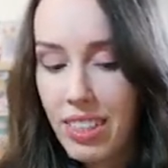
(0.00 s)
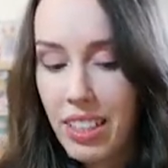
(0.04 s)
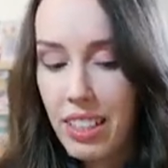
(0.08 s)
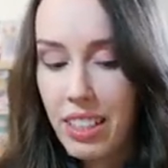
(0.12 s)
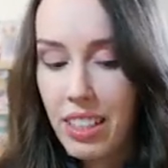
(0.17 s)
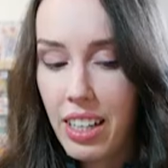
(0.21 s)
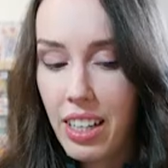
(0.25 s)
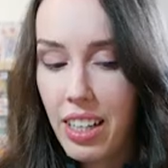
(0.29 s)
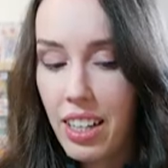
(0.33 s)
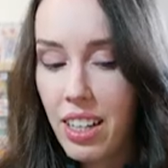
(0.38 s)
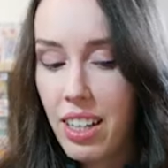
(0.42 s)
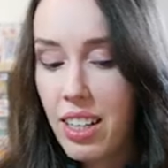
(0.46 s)

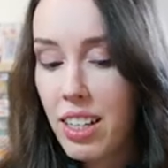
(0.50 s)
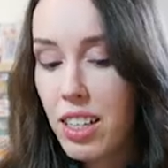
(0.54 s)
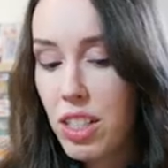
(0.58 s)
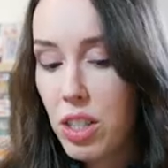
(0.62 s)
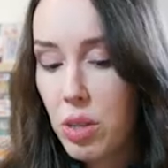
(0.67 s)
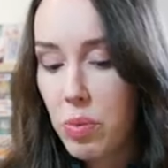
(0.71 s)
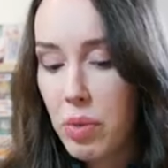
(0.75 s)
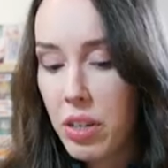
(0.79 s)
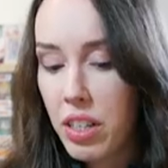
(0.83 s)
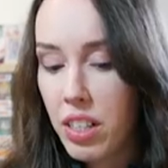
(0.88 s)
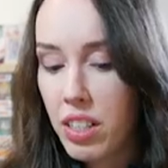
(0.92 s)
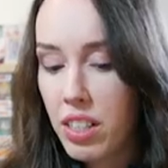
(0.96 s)
yeah, it is
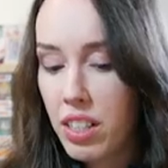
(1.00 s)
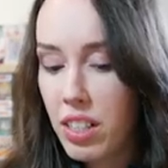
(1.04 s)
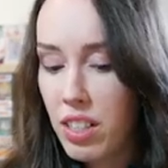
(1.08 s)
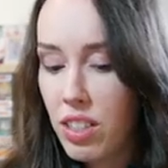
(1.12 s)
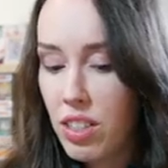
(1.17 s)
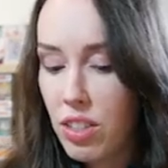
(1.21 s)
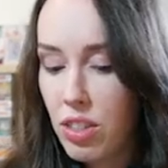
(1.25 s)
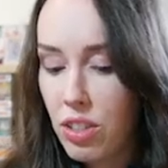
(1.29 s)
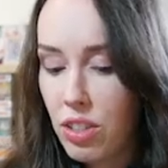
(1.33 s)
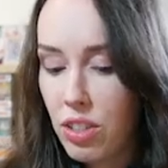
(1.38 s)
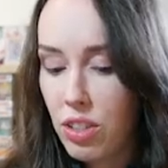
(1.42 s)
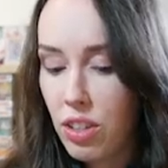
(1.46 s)
what it
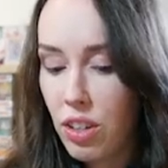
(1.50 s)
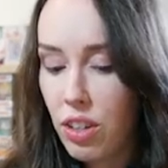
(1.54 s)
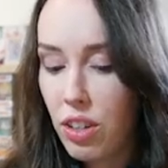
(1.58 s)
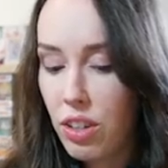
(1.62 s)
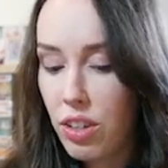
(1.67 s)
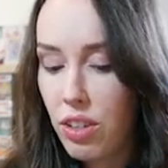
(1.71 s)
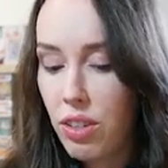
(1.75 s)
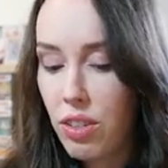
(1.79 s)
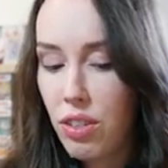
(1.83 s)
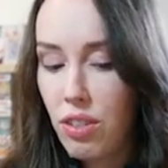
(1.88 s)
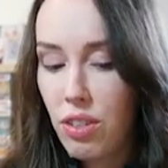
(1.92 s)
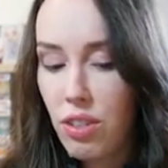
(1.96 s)
is.
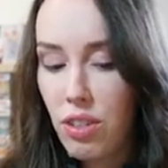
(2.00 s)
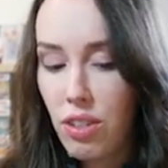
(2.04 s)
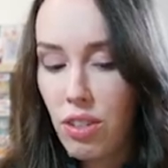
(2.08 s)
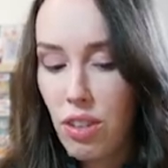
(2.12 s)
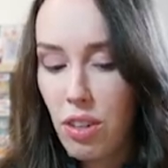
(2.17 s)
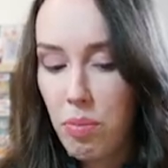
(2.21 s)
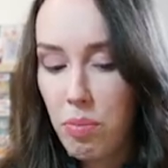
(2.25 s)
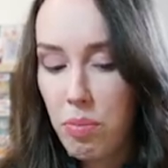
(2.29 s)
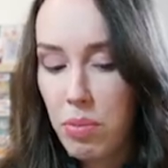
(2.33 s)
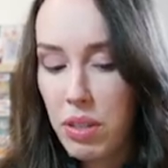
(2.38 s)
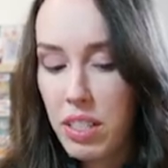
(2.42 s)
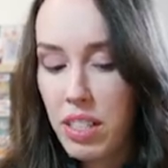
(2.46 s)
So
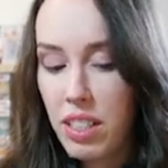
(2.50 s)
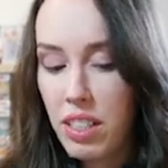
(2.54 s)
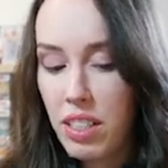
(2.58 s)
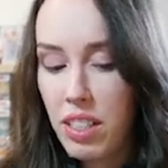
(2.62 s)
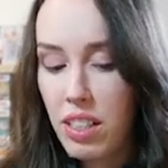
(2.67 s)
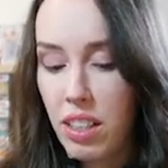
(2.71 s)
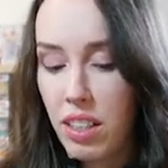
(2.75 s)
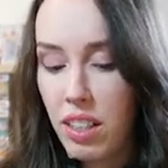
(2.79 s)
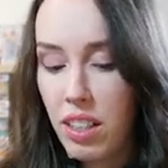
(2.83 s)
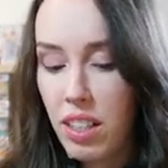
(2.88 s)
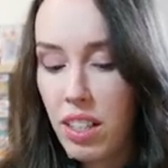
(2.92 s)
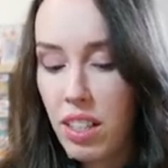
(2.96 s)
not
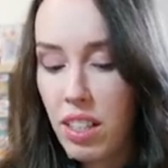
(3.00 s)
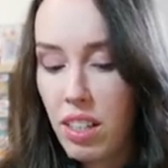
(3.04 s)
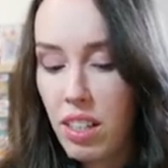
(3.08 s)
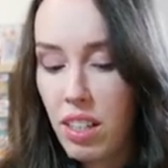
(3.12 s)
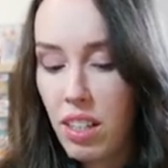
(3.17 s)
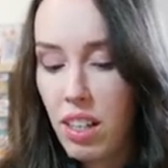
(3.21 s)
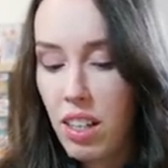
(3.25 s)
particularly